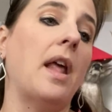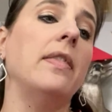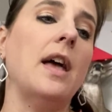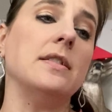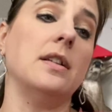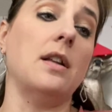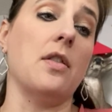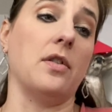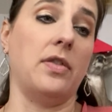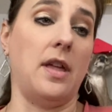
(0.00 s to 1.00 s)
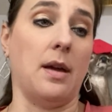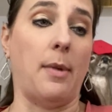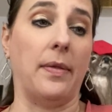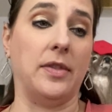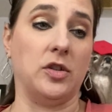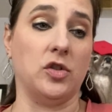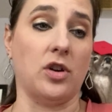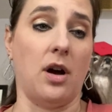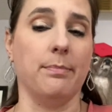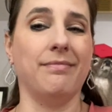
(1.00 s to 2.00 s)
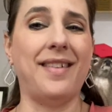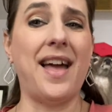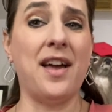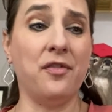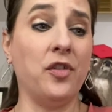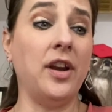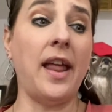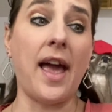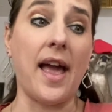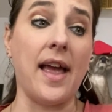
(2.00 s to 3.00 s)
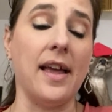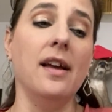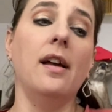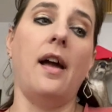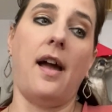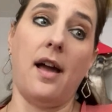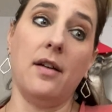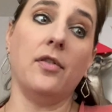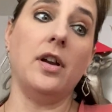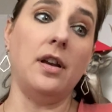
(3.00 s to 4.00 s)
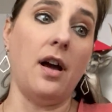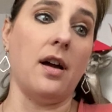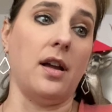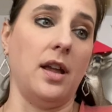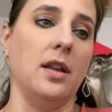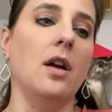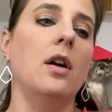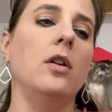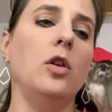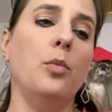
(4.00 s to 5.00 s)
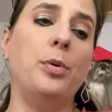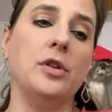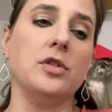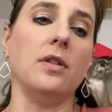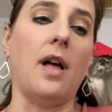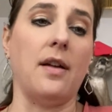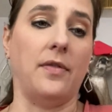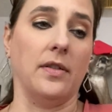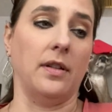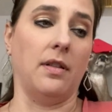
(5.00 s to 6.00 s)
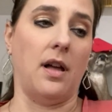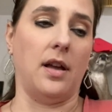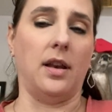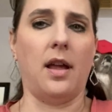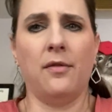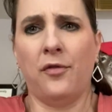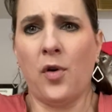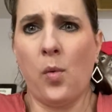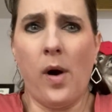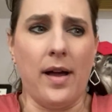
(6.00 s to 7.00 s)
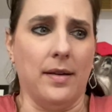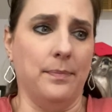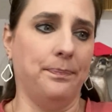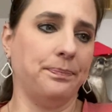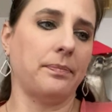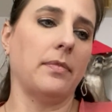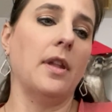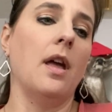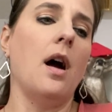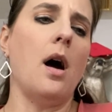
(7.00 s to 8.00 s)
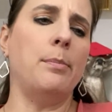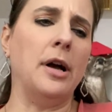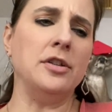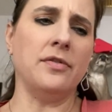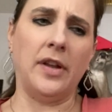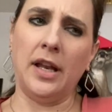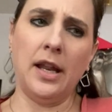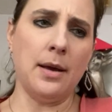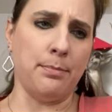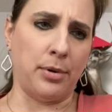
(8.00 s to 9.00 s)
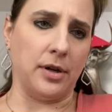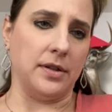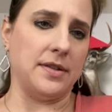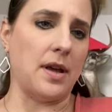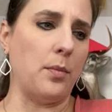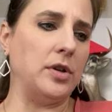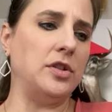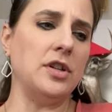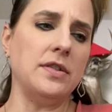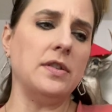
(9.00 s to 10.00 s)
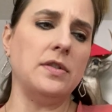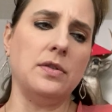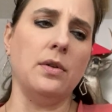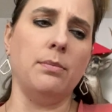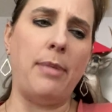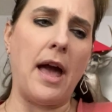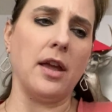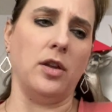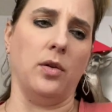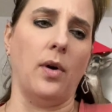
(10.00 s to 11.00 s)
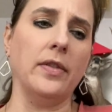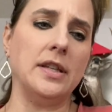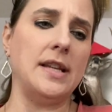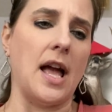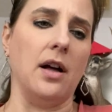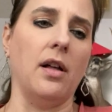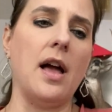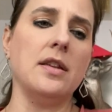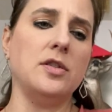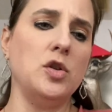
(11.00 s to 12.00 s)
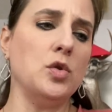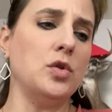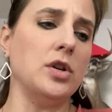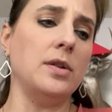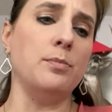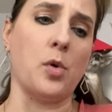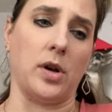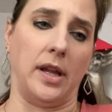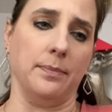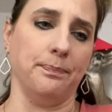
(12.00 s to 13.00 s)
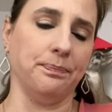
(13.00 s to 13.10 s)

That's another thing about this job. Every day, every night, you put your life on the line. And for what? A bunch of idiot birds that would just as soon peck you on the tail as you good morning.